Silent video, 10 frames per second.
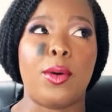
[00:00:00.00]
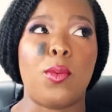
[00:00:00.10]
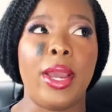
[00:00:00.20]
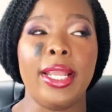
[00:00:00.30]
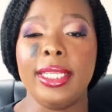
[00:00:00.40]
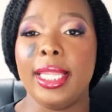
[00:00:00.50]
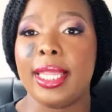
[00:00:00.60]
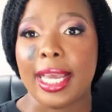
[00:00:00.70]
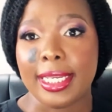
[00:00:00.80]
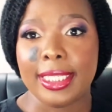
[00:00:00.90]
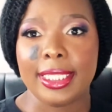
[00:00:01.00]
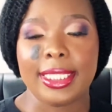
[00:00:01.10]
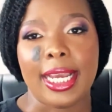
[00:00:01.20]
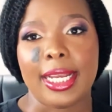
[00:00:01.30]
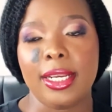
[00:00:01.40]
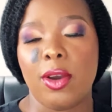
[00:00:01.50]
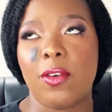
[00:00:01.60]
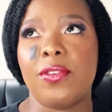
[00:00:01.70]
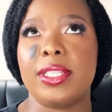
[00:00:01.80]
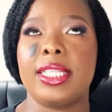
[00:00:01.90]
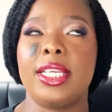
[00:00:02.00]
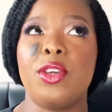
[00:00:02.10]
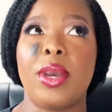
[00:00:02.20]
When that is done, obviously you